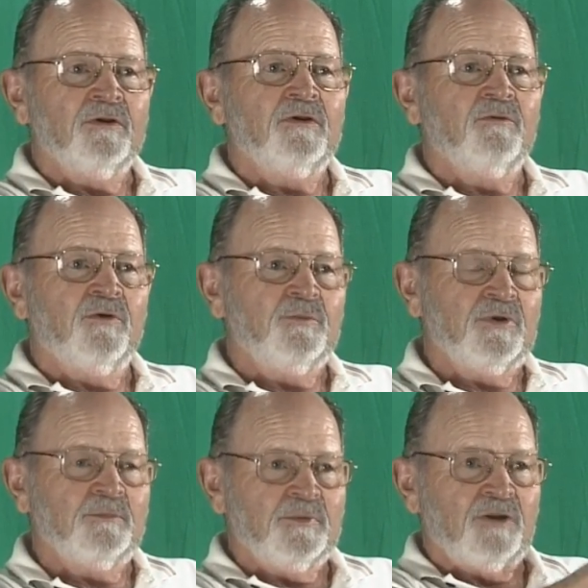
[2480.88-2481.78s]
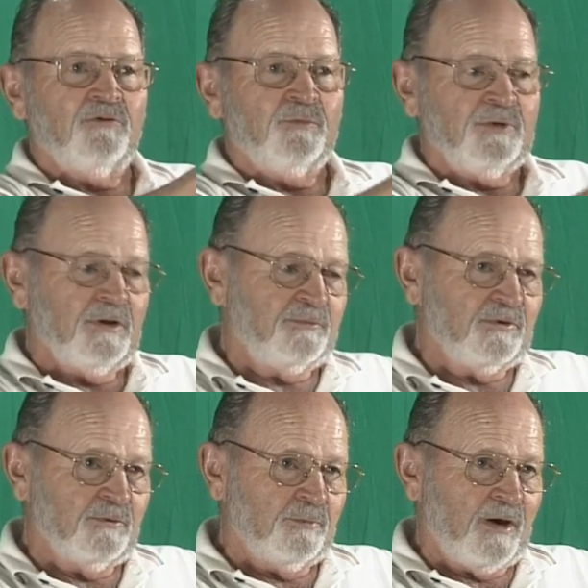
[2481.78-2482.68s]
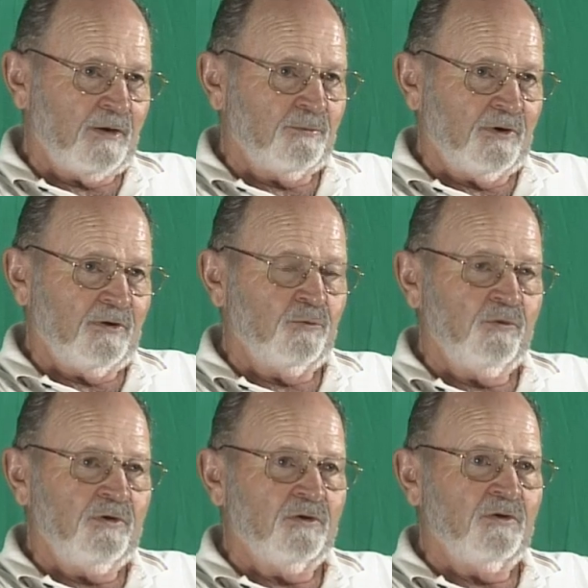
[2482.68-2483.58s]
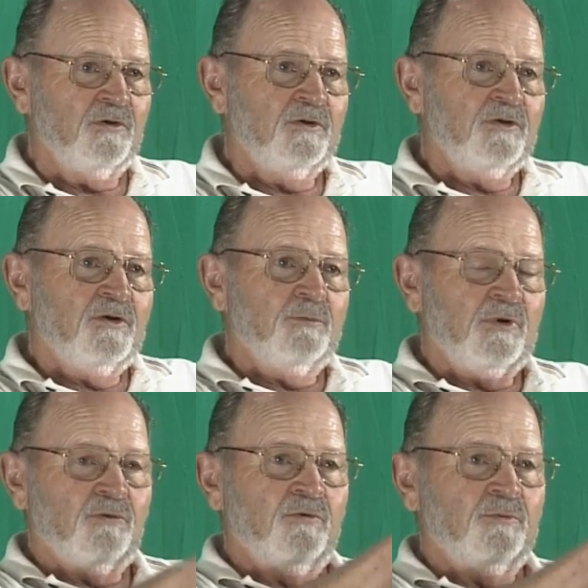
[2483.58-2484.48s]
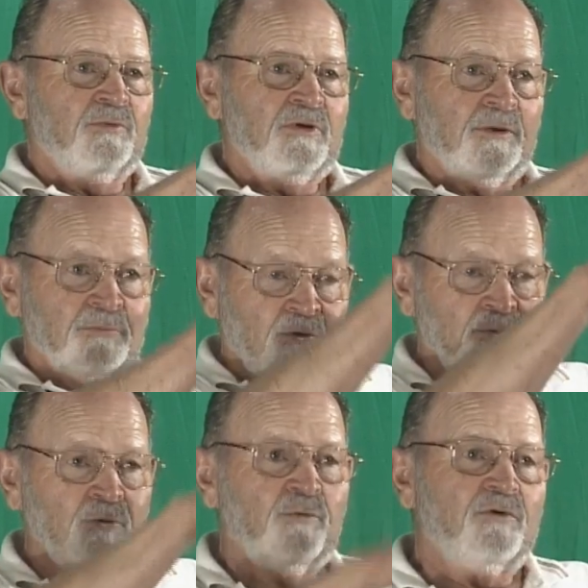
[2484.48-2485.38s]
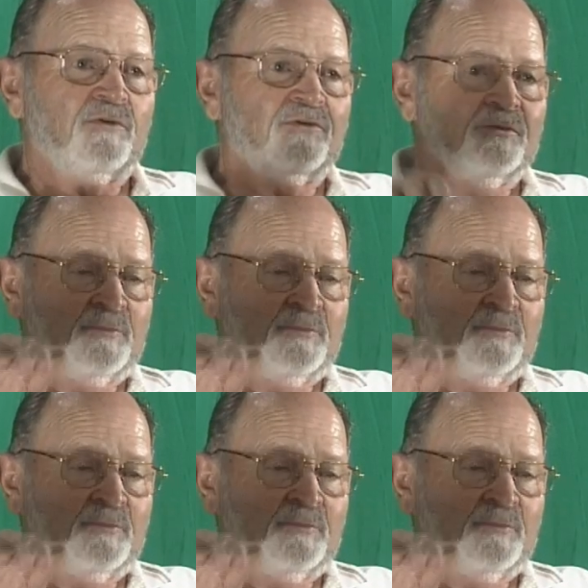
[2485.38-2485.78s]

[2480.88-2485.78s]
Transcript: it wouldn't be, but it would be up to the bottom part of the wheel, but it wouldn't be up over the wheels.